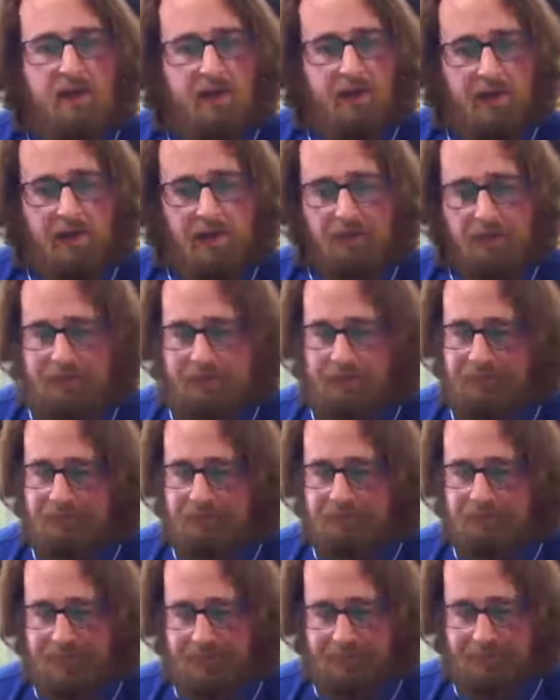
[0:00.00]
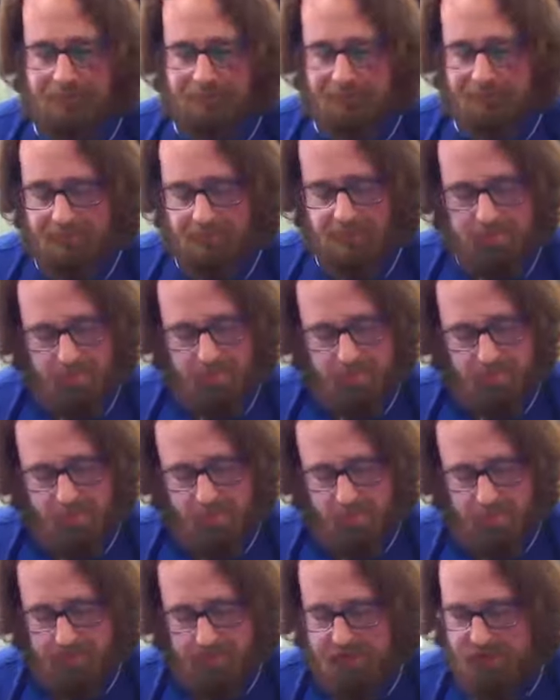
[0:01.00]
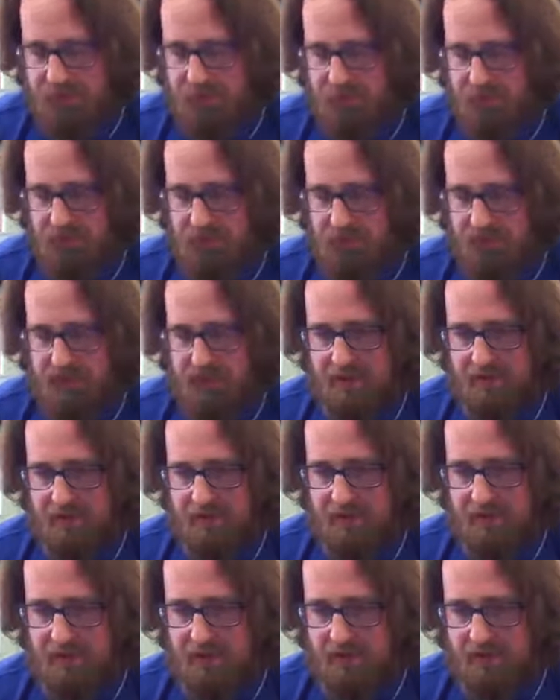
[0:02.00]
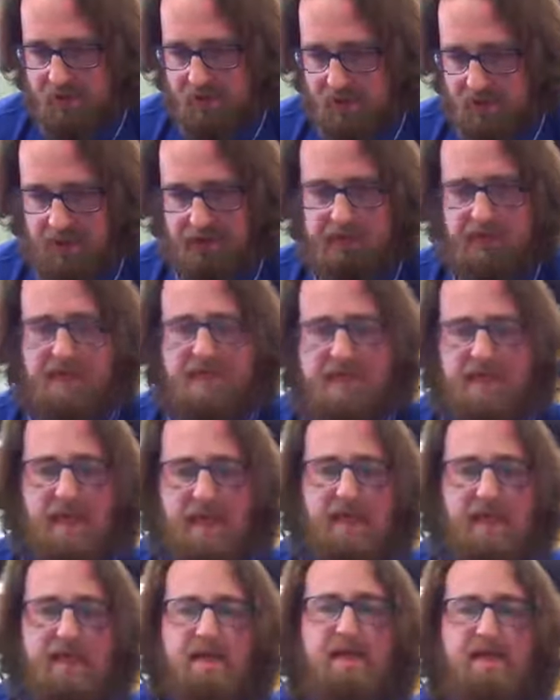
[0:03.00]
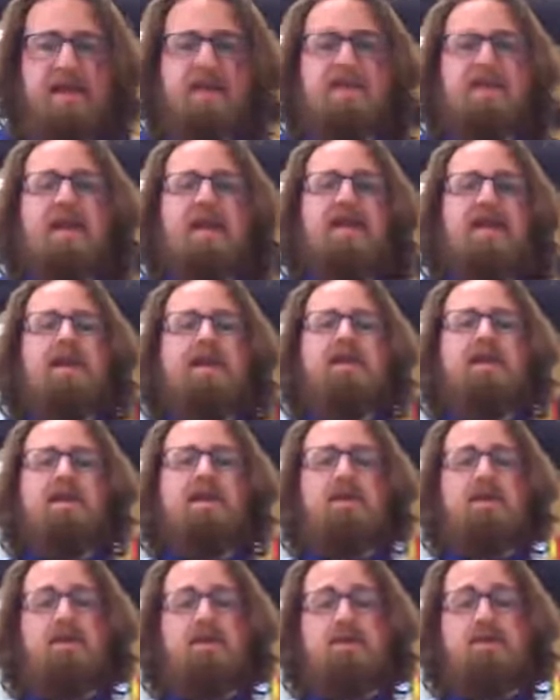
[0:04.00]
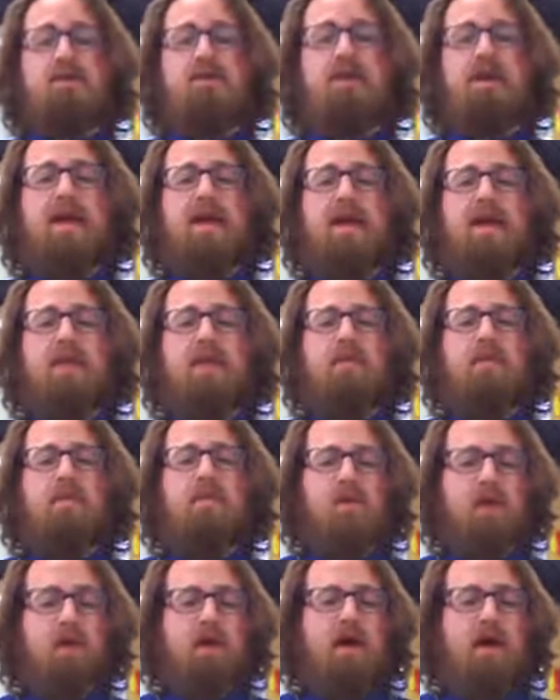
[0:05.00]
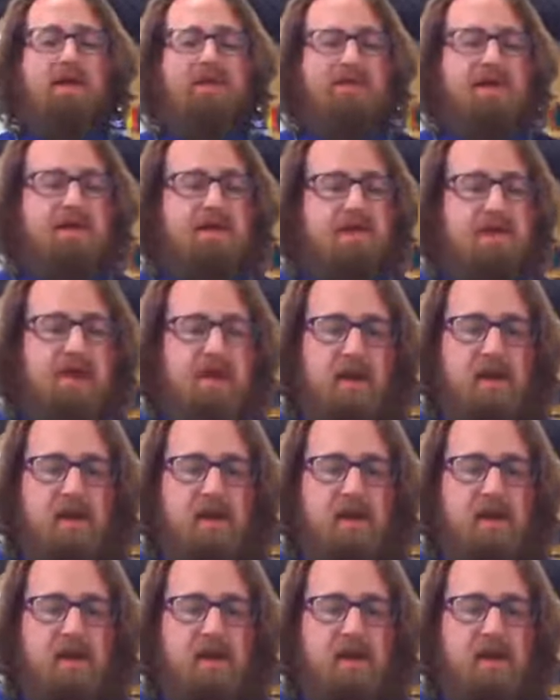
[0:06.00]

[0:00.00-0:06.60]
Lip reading: and just so that throughout the day they can do that more often.